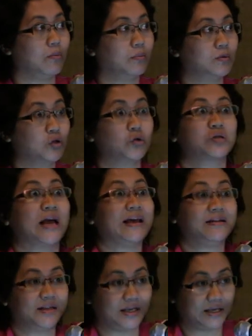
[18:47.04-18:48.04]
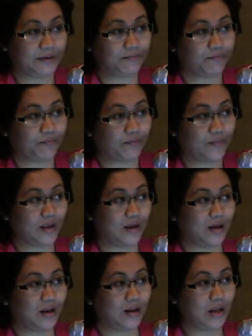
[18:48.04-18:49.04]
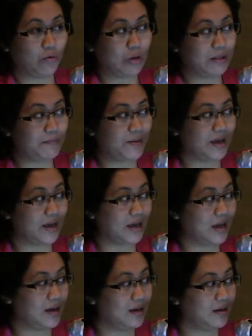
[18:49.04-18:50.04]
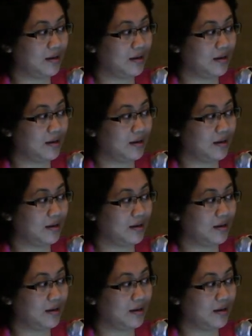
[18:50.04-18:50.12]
society. They will be